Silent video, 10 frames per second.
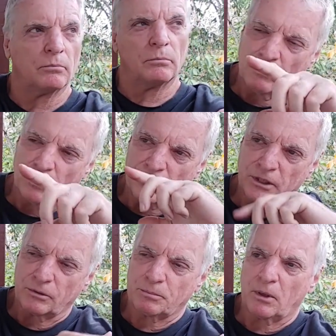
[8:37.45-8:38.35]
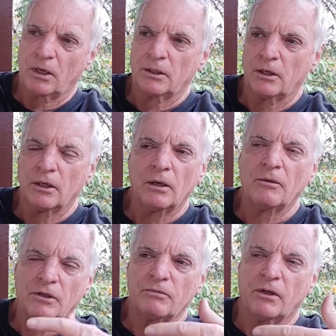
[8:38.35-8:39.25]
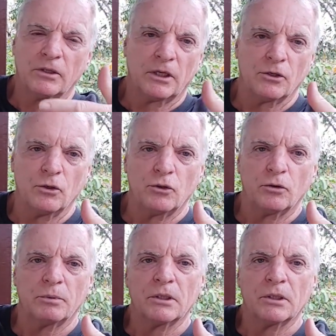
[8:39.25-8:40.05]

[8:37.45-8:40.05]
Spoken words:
That motorcycle was parked there, and I just found it unusual